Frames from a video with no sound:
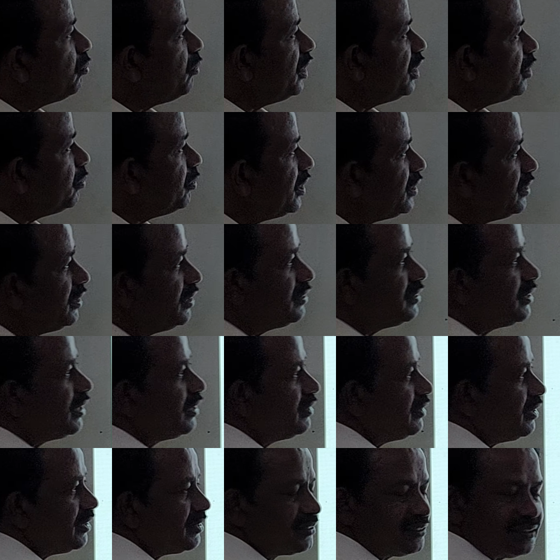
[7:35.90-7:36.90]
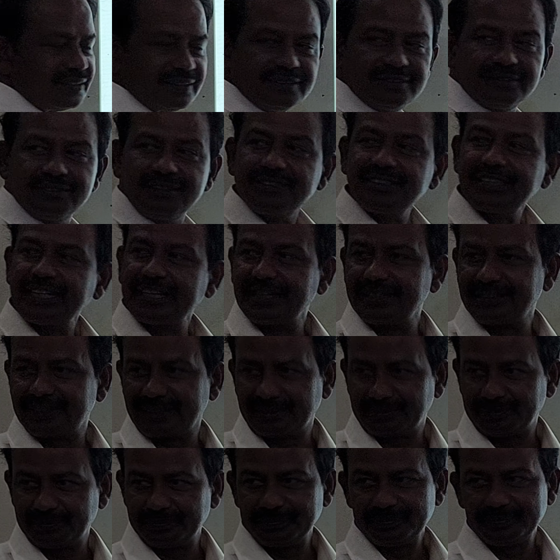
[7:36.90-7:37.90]
have to multiply this and this. The second
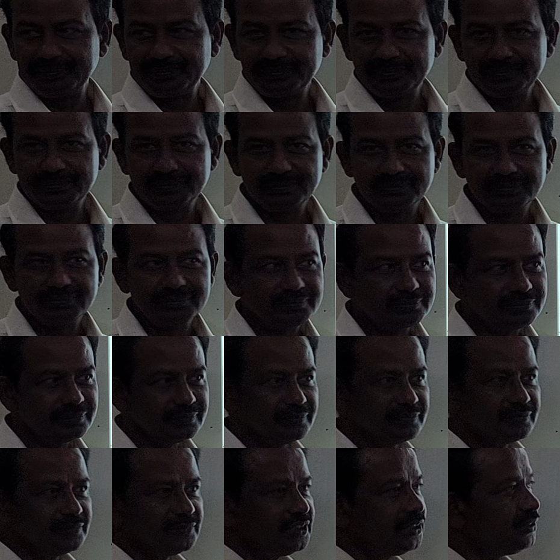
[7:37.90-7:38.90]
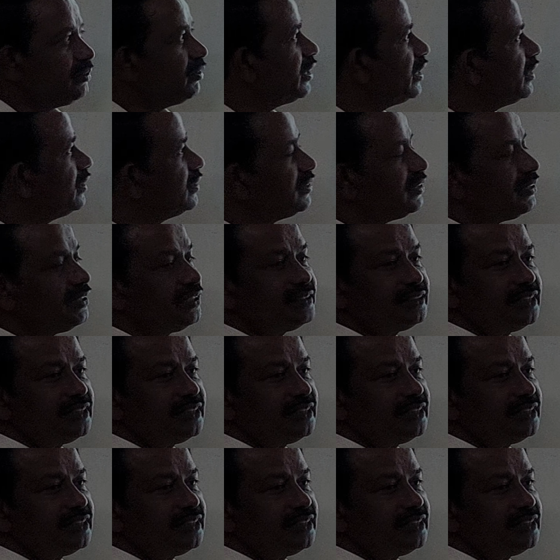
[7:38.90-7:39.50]
term. So okay, it's